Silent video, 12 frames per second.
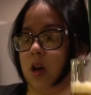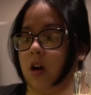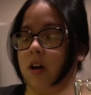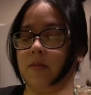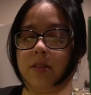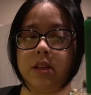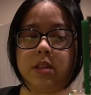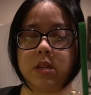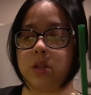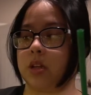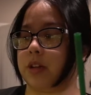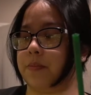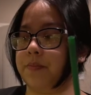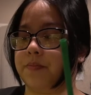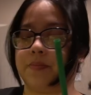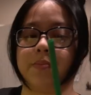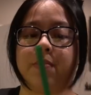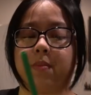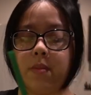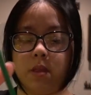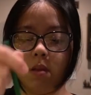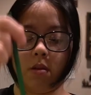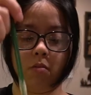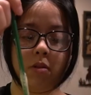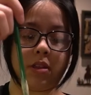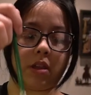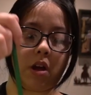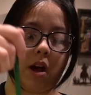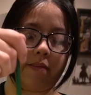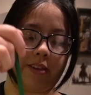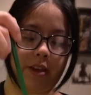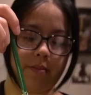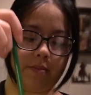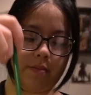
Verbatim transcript: hopefully this is good with the coffee.